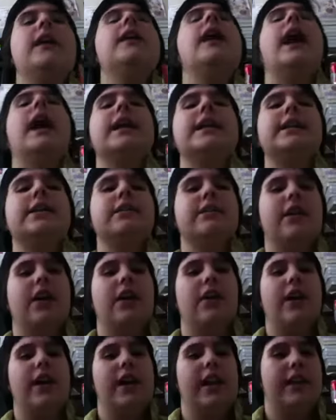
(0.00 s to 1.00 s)
As you
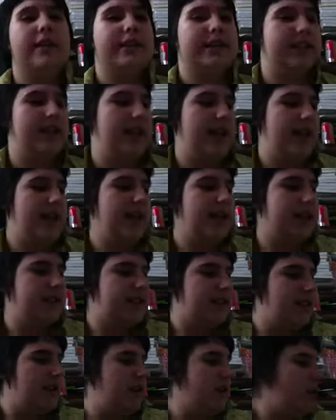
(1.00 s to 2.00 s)
know, I love
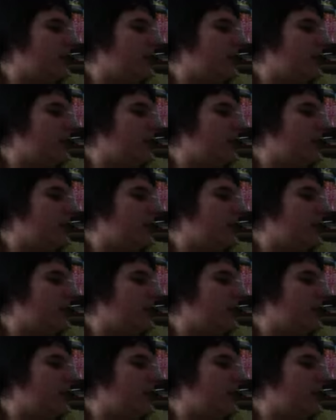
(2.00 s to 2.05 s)
snakes.